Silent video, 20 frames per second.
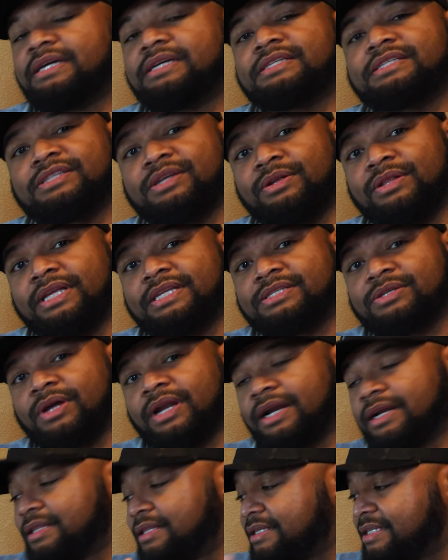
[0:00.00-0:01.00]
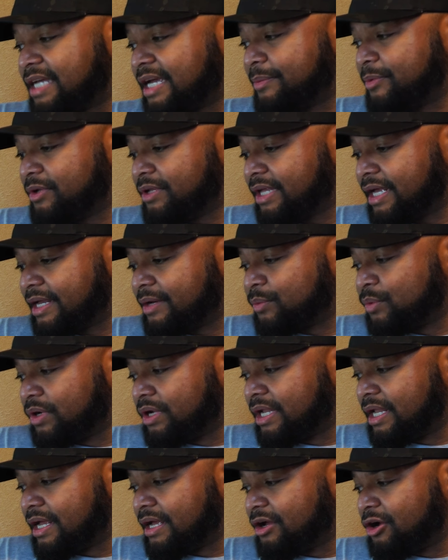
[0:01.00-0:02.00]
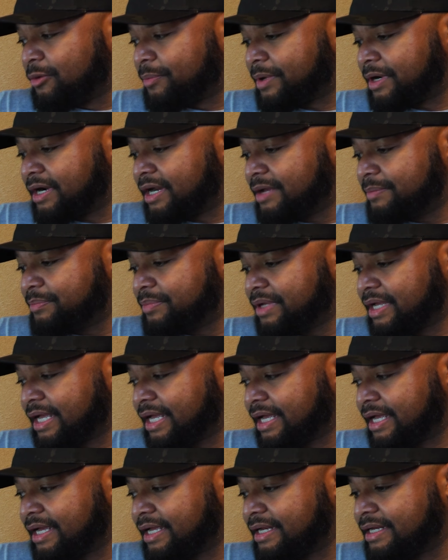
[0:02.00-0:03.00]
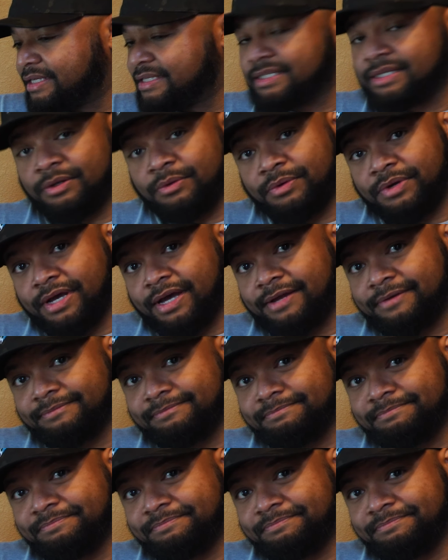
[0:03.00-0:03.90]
So let's go down to the table and we'll open it up and see what we got.